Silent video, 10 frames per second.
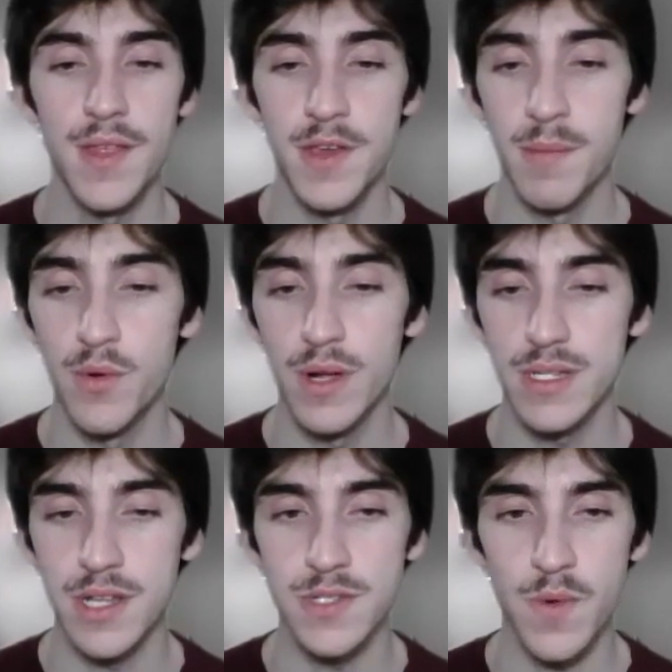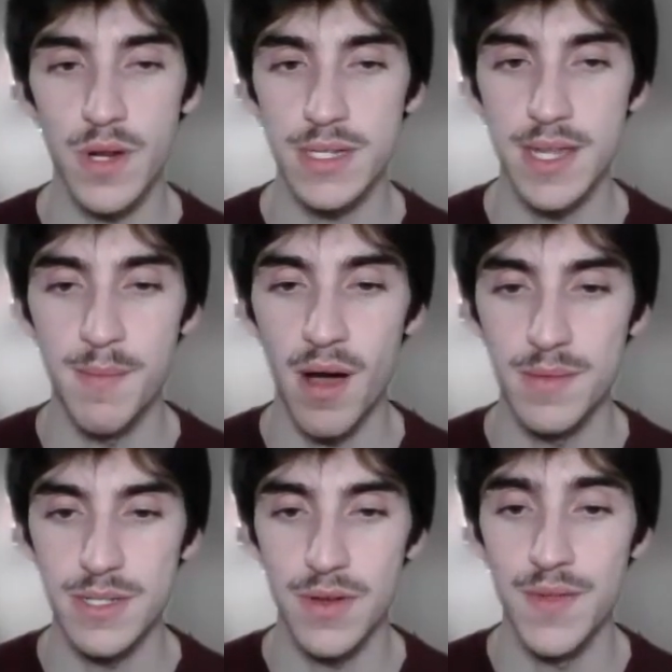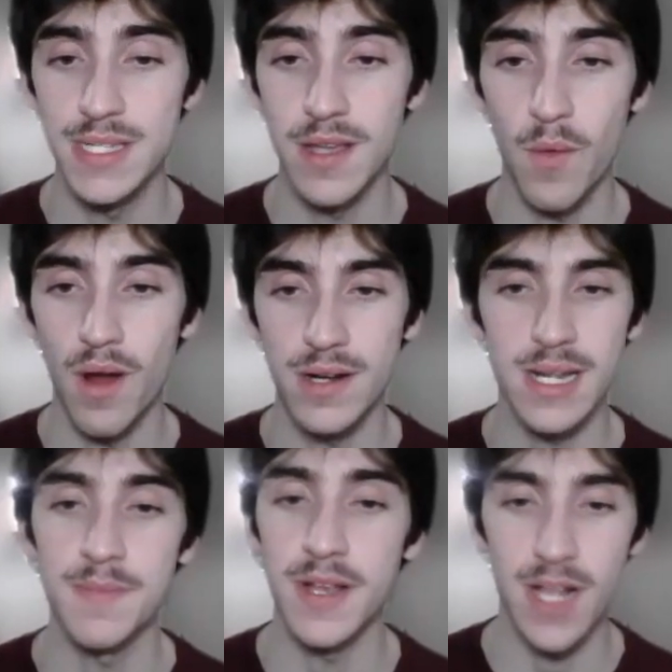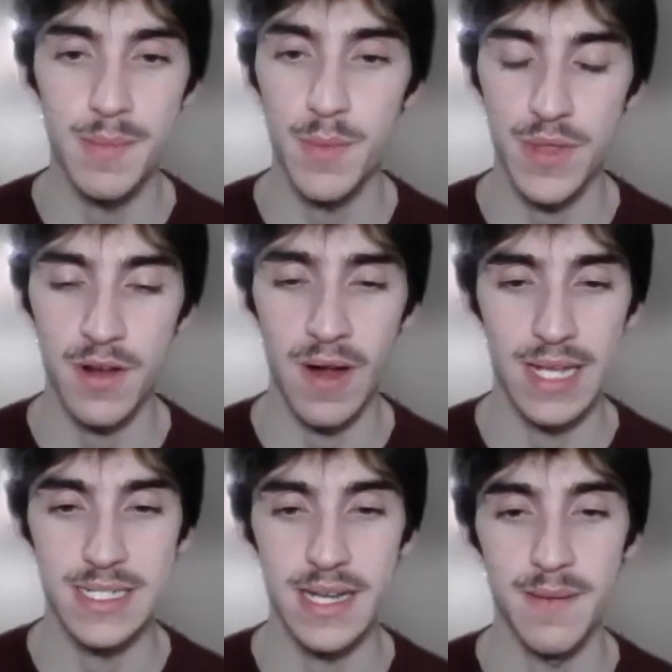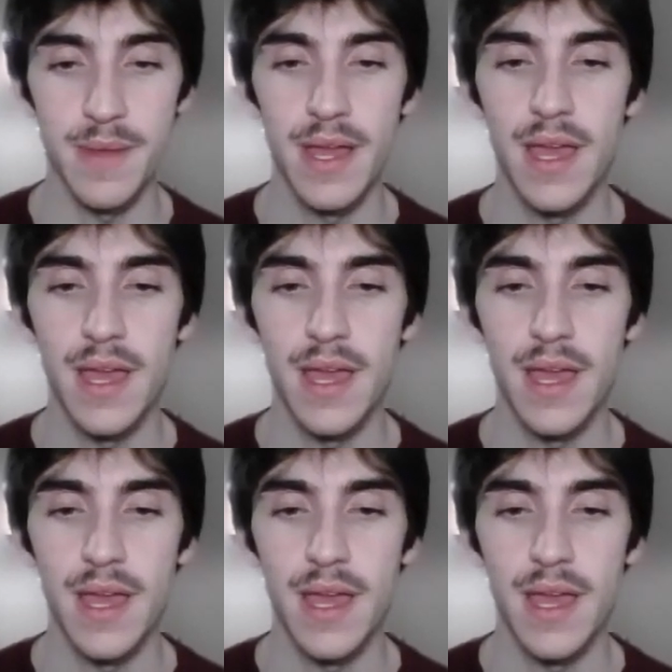The Amoonguss doesn't want to see the Abomasnow. They see a Water type. They come in with their Grass type.